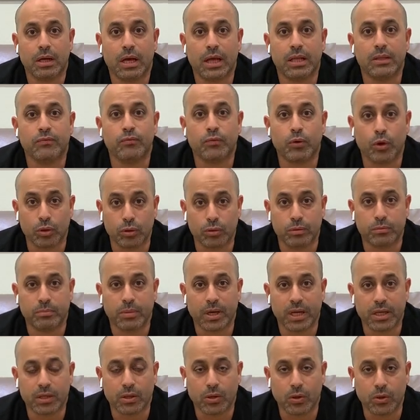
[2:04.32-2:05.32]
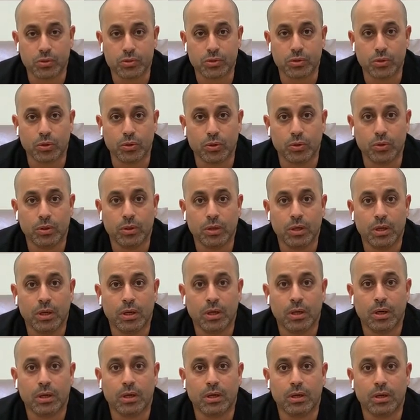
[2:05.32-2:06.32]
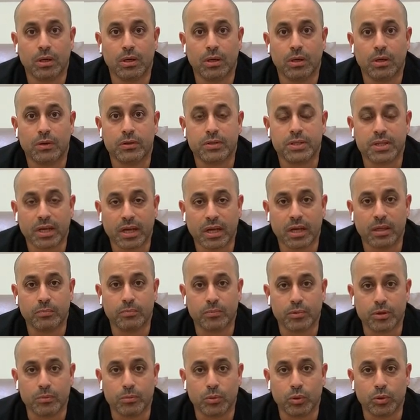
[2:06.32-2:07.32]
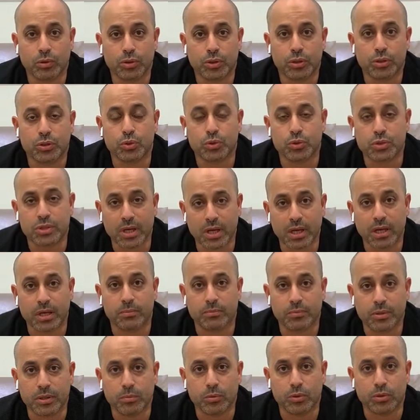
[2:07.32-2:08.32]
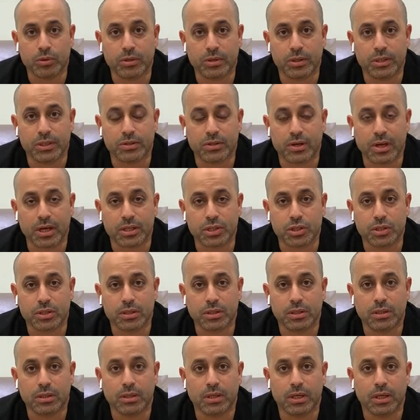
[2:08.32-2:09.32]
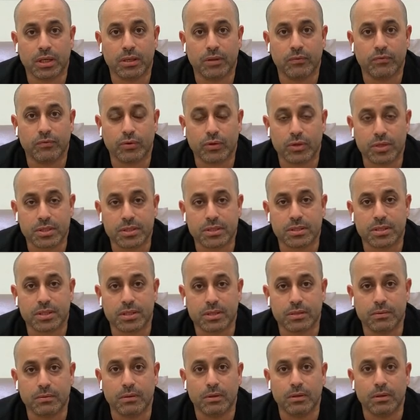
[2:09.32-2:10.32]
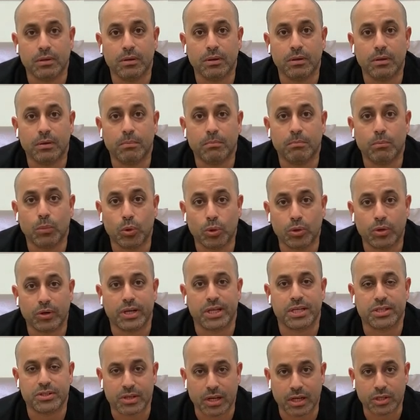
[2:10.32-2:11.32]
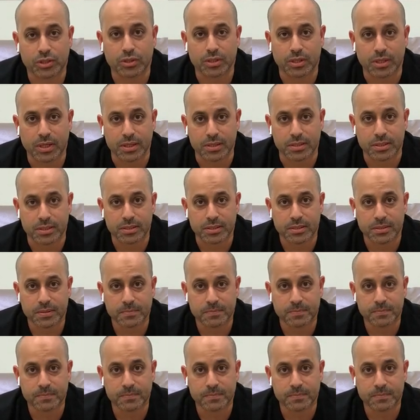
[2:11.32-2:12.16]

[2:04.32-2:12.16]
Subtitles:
and followed by also second premolar to second premolar retraction in first molar extraction cases.